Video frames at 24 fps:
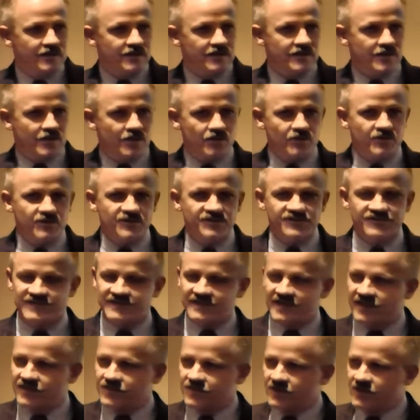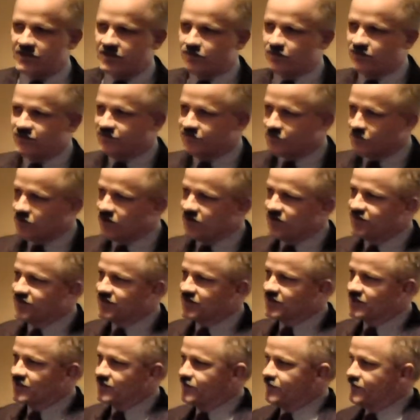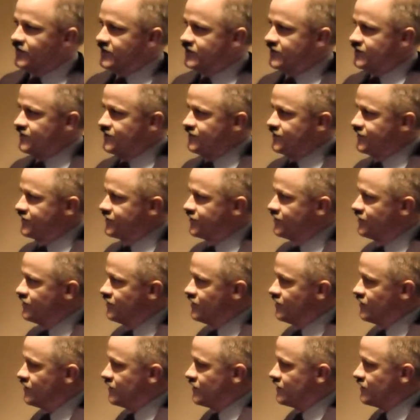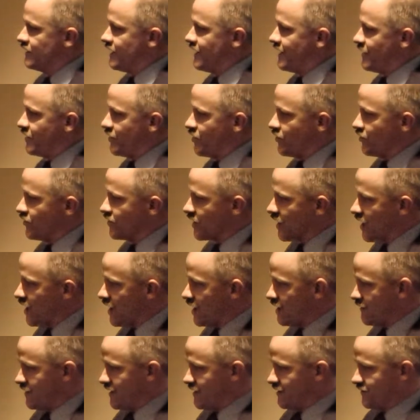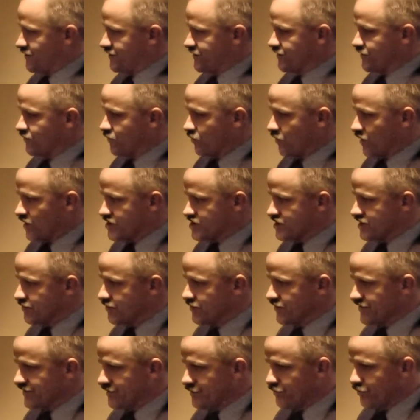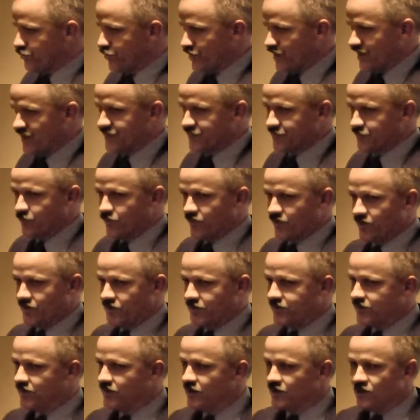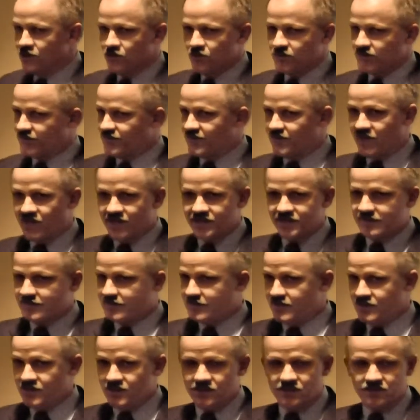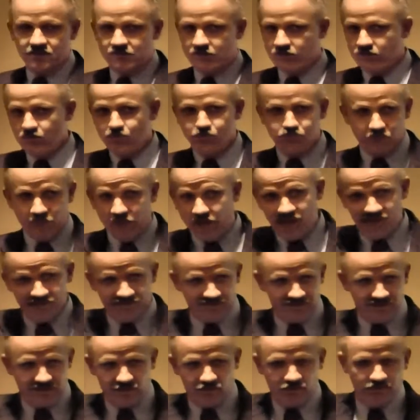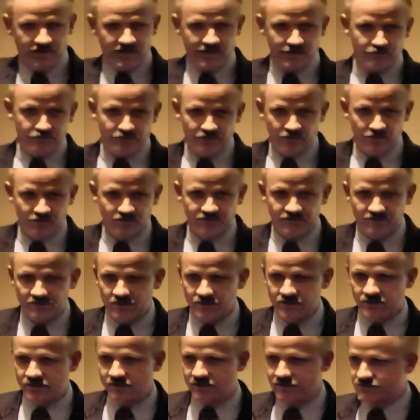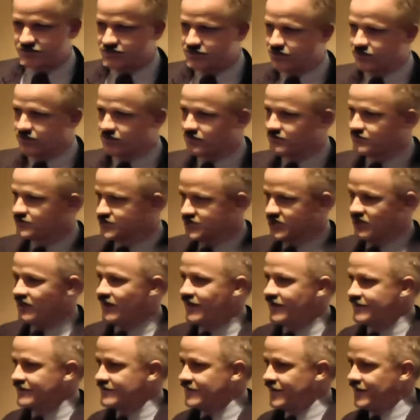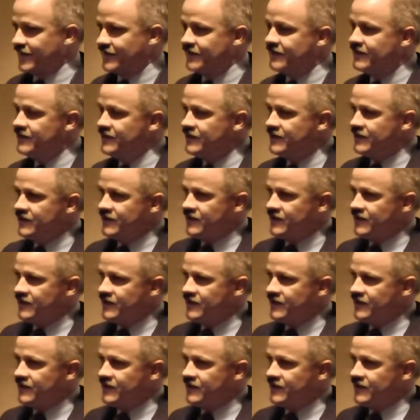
Notice, and I thought it was very significant, that her comments and what she was impressed with was not the new closet that we had built, although I'm sure she liked that.